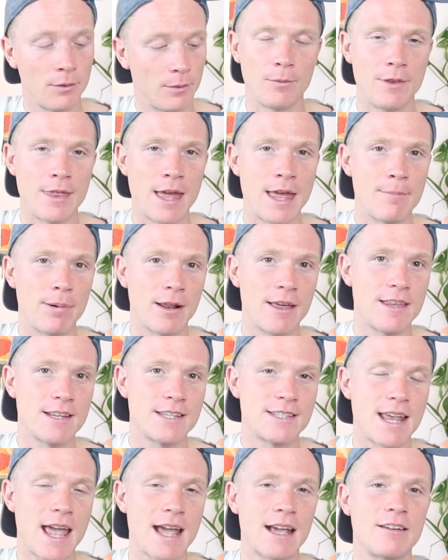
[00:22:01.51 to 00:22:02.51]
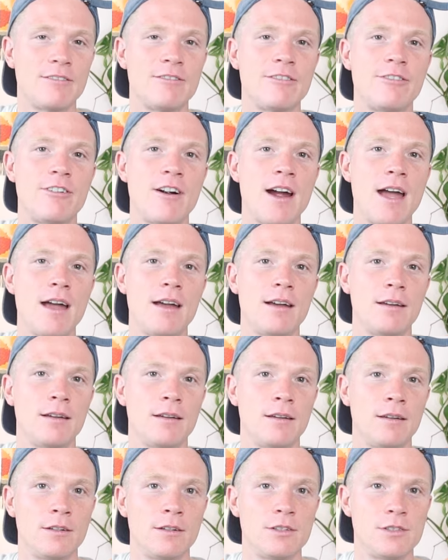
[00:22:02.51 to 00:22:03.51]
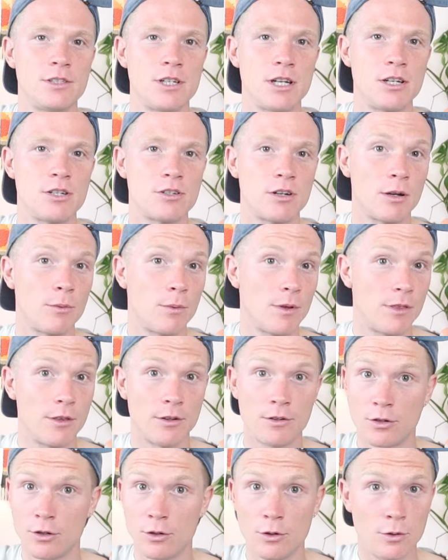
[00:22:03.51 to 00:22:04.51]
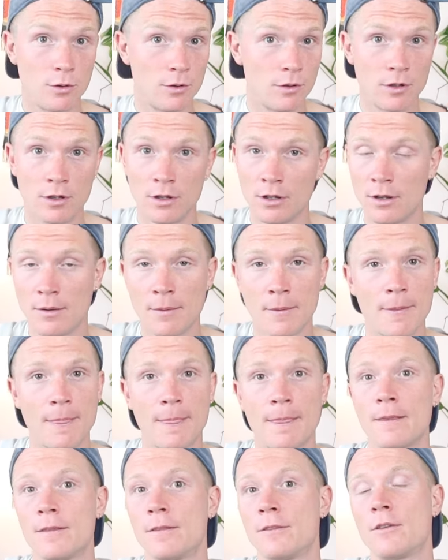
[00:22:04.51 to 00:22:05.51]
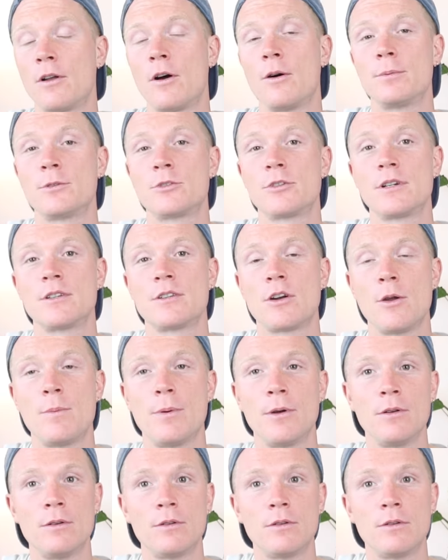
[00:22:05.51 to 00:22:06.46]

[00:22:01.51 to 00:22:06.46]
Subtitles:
We then play the 2nd fret G string with the 2 top strings open.